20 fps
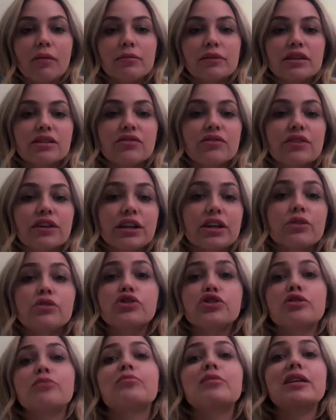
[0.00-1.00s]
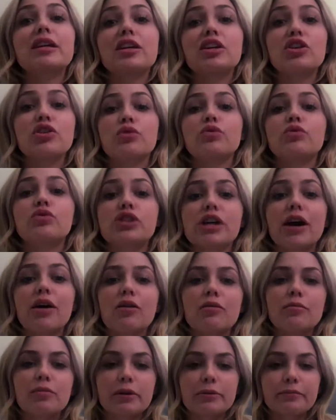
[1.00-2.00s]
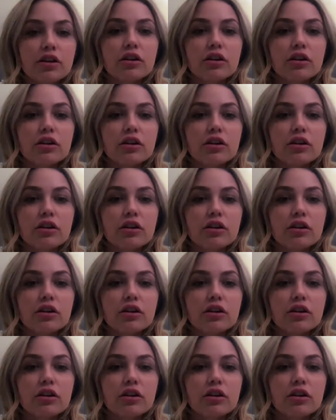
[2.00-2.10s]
this video should be a huge help.